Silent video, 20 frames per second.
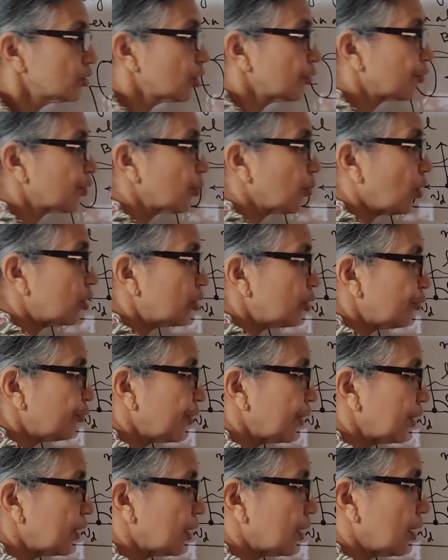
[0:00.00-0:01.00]
So if you want
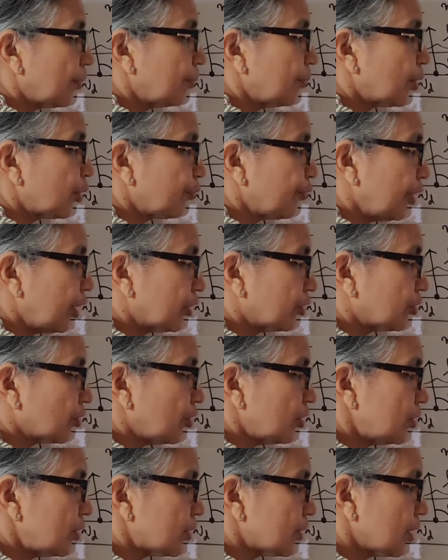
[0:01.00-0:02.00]
to find the number of
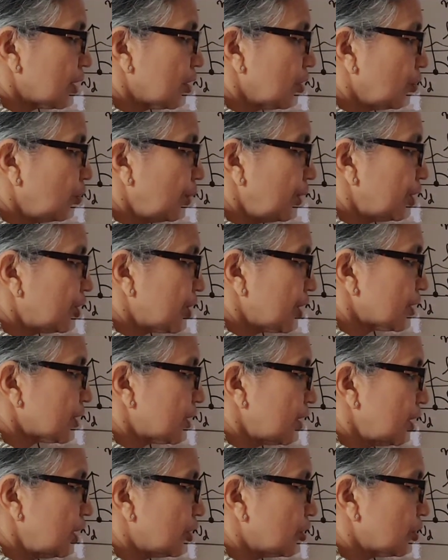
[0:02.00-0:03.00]
electrons, we
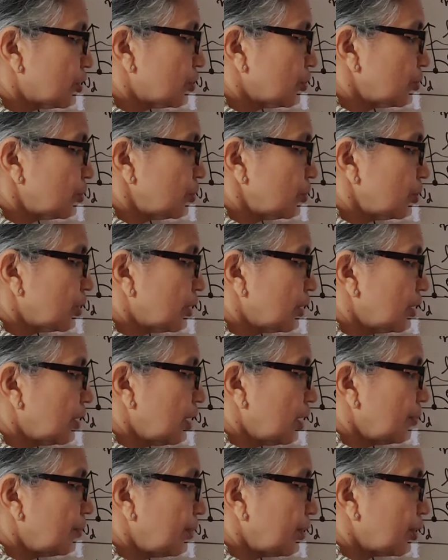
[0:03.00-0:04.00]
just need to do
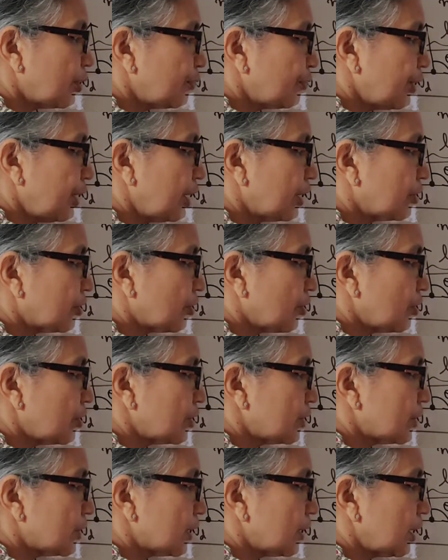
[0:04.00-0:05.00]
number of
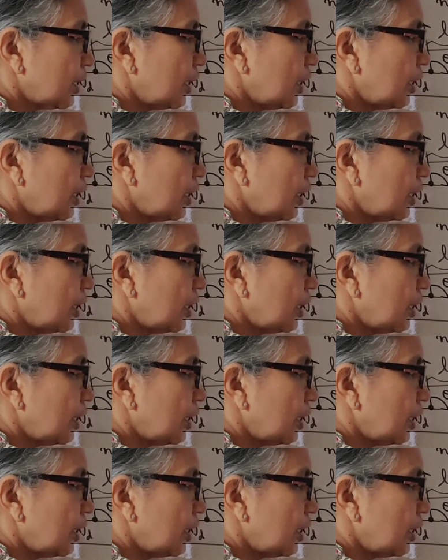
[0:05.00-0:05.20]
electrons